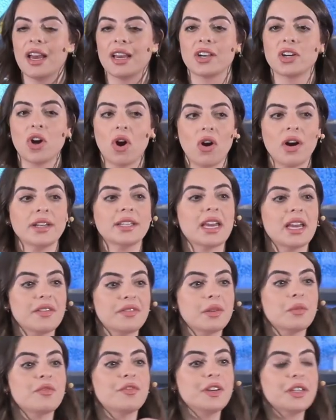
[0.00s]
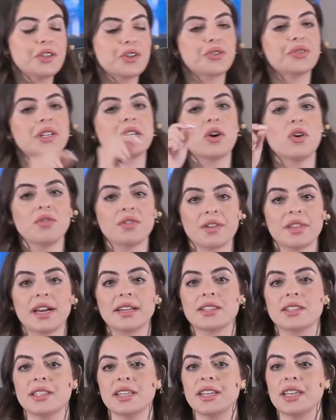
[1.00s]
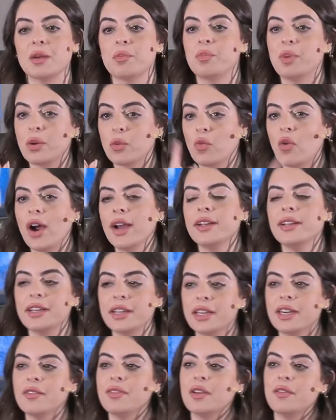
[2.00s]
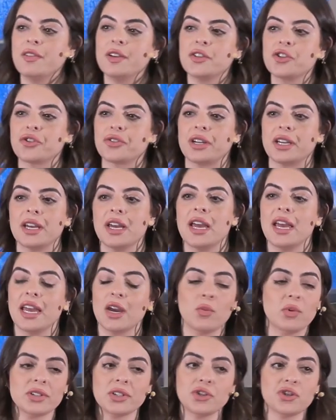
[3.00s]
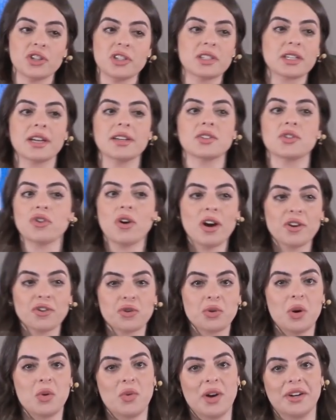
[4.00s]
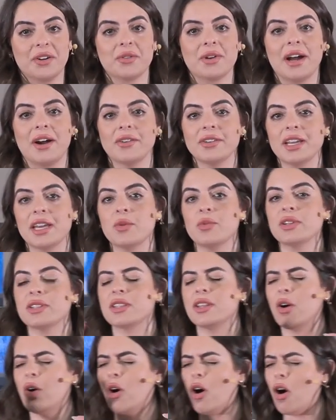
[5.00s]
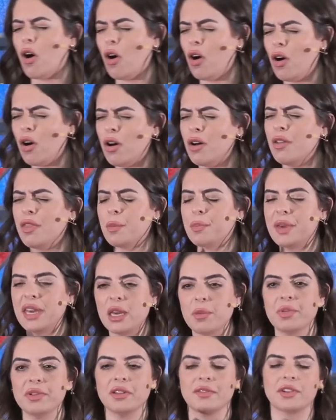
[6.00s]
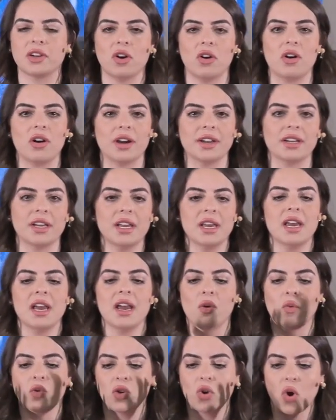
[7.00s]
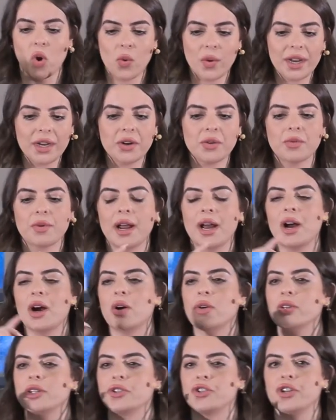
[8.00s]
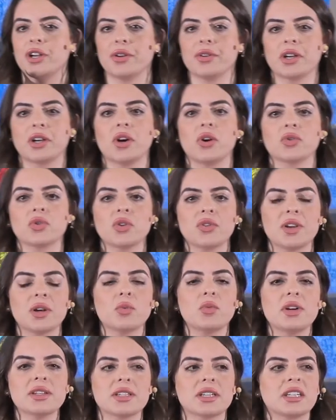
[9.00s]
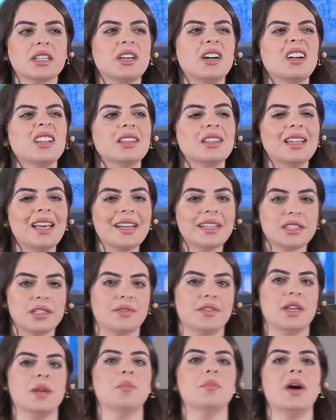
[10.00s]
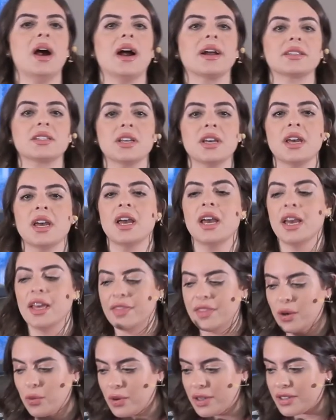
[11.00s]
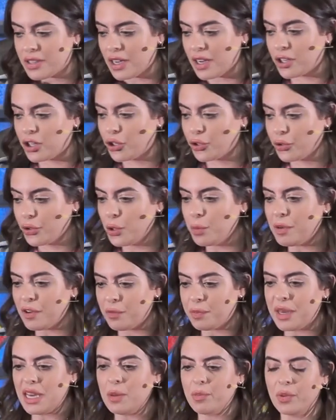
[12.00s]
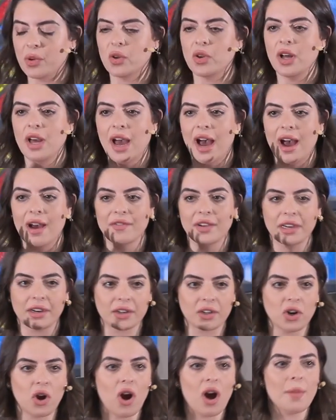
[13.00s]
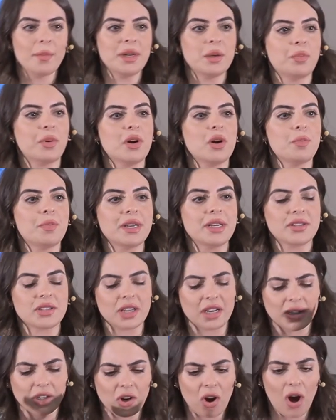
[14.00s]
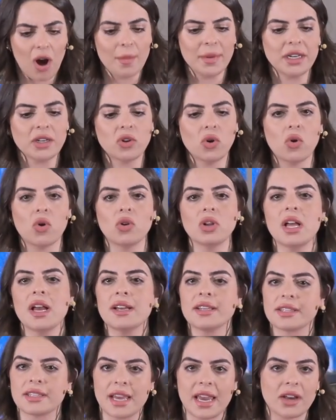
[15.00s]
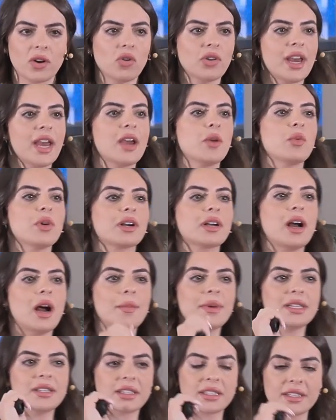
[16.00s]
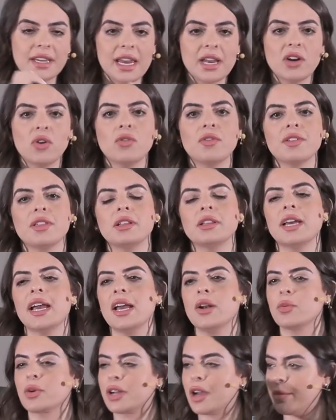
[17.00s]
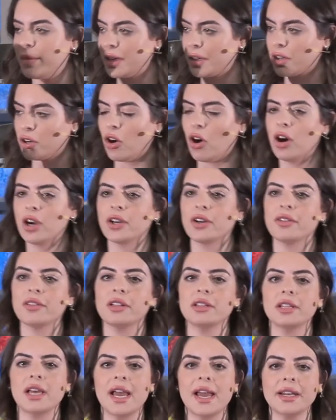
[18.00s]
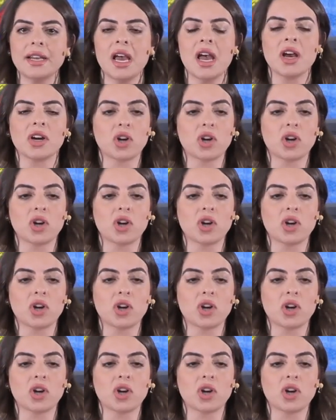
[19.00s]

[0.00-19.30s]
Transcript: God gave them victory over that city. But why did he give them victory? It wasn't just because Joshua went around, it was the, all the people of God going around Jericho. So there was a collective impact. There was a group of people having a common purpose, a common goal, saying, okay, we're coming to take over the land, we're coming to conquer the land.